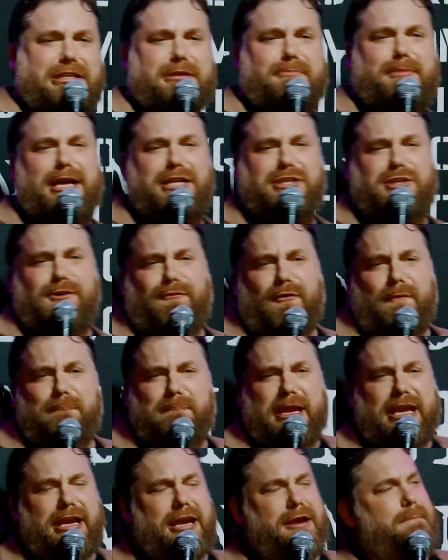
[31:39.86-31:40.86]
dementia for
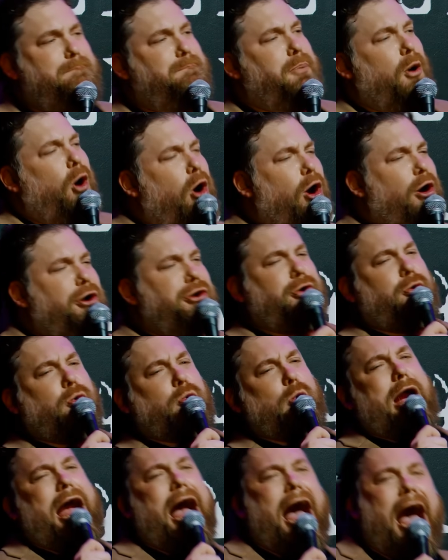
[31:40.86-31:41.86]
being born to
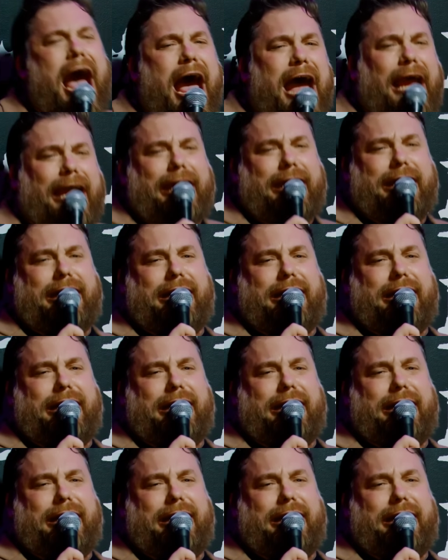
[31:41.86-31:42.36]
rock.